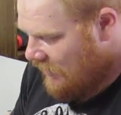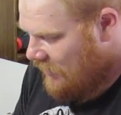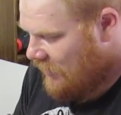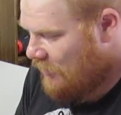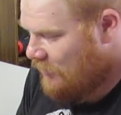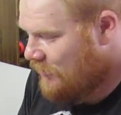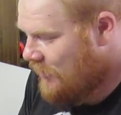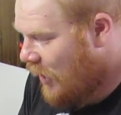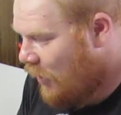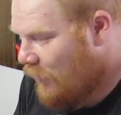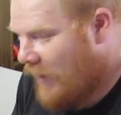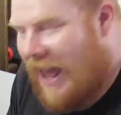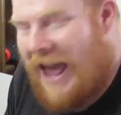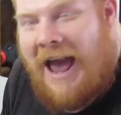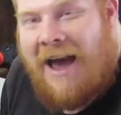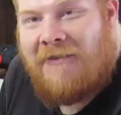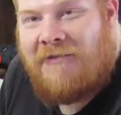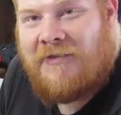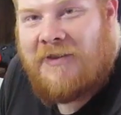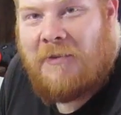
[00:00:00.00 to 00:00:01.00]
you don't
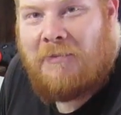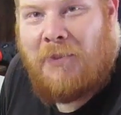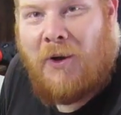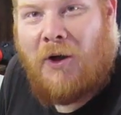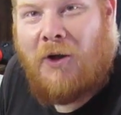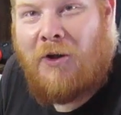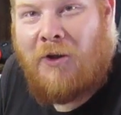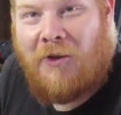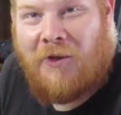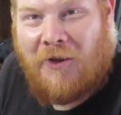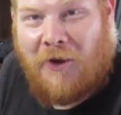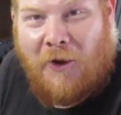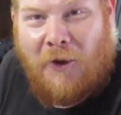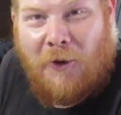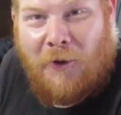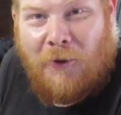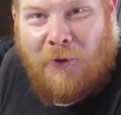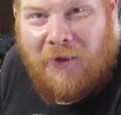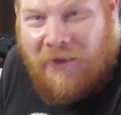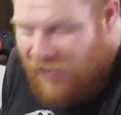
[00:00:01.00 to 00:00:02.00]
have to pull the
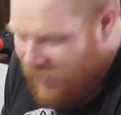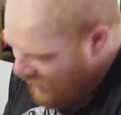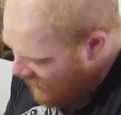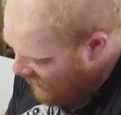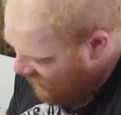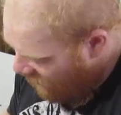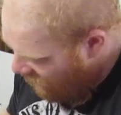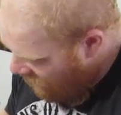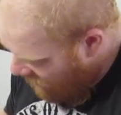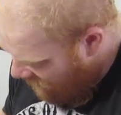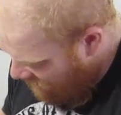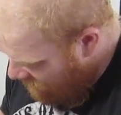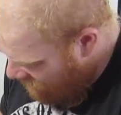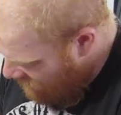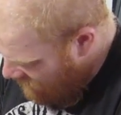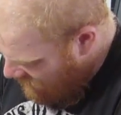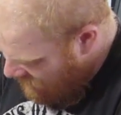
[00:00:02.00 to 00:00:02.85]
whole thing off.